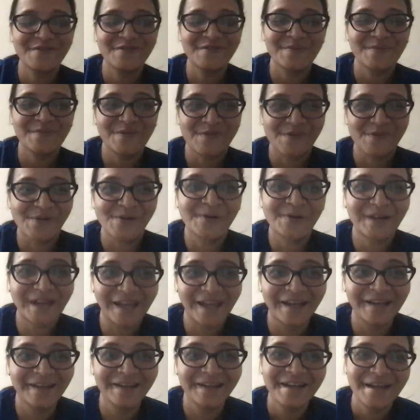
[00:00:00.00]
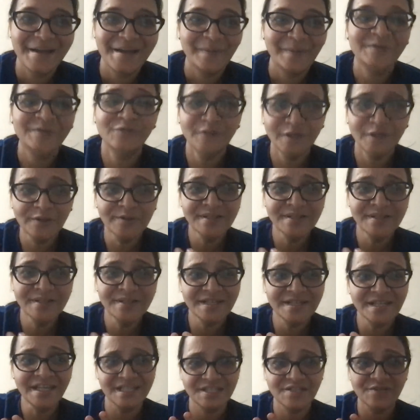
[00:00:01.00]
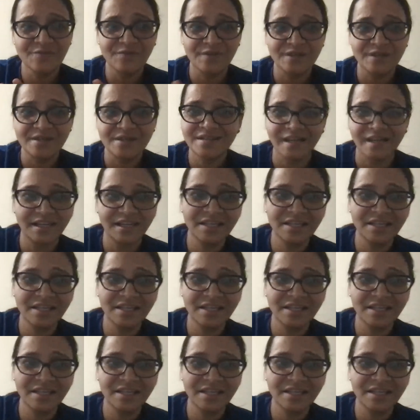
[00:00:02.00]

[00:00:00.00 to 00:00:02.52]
from before. Yeah. But we could see the difference,